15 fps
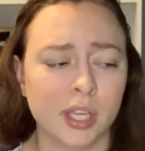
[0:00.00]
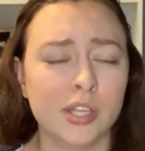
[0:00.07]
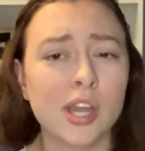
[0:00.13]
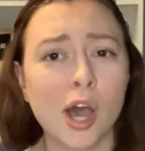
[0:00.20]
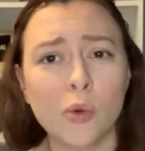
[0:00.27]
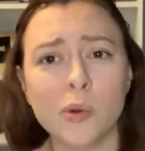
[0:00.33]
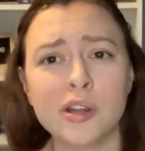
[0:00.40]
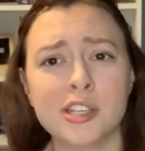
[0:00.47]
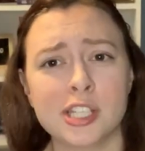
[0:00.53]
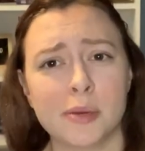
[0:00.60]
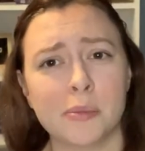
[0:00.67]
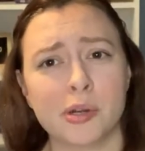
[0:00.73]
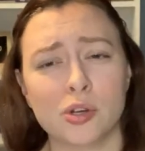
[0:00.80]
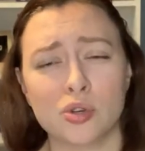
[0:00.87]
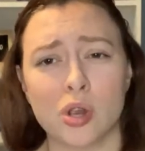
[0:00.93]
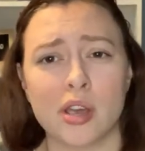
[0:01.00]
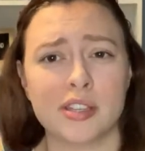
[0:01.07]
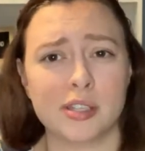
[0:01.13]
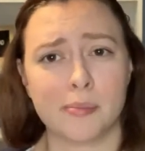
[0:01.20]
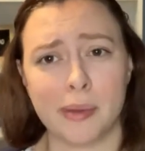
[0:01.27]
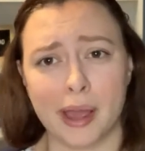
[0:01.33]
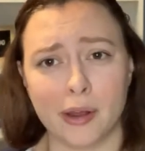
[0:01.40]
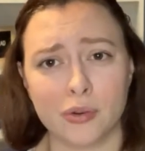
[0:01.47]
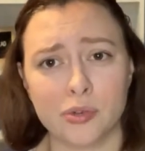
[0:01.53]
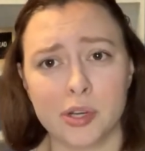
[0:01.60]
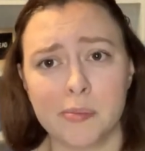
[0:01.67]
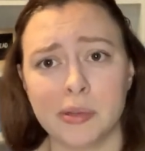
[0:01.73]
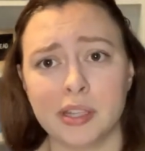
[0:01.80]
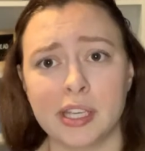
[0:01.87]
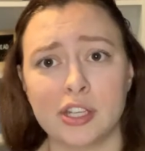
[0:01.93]
not where someone crossed a
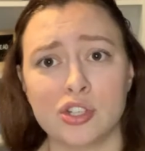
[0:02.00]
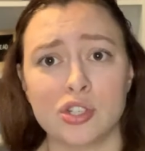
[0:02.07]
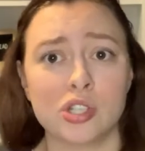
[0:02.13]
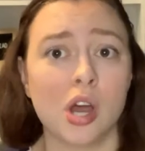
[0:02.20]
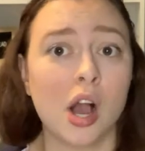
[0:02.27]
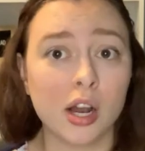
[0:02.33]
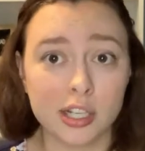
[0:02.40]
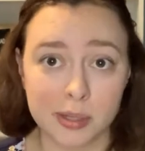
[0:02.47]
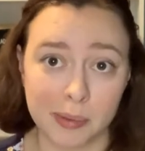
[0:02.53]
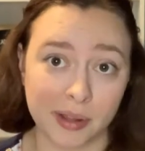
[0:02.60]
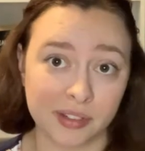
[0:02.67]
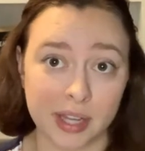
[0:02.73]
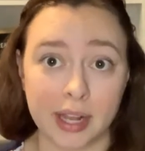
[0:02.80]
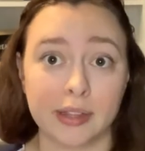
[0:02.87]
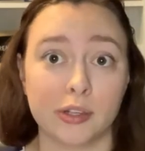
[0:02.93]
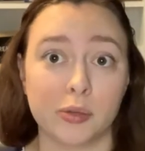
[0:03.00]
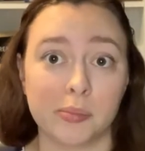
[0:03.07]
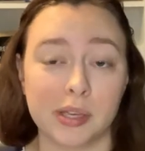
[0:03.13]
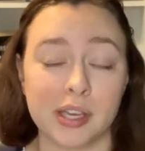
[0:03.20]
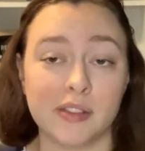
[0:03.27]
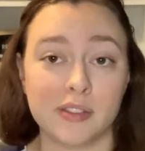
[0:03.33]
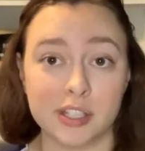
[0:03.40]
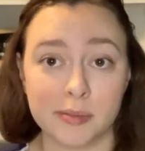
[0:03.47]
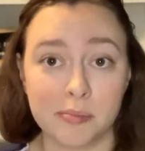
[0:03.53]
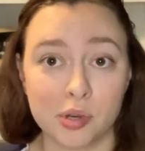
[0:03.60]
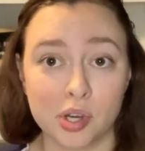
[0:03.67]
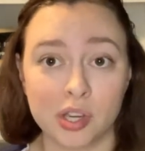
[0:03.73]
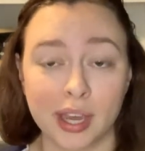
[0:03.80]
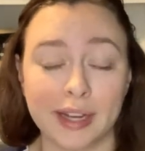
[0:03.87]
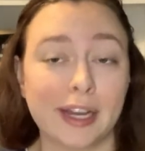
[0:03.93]
boundary, but they just talked about that a little bit in this book.